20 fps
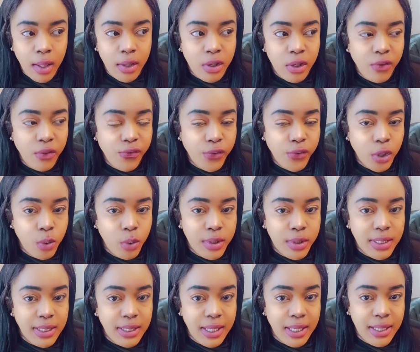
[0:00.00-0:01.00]
your
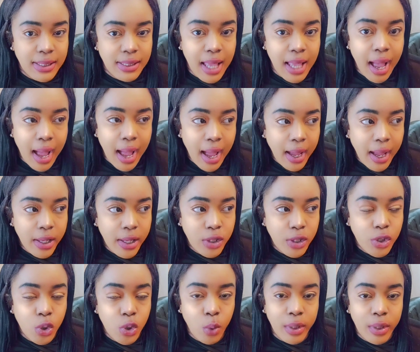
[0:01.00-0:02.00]
frequency is high
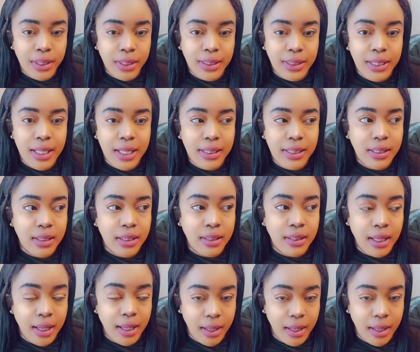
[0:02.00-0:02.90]
so it doesn't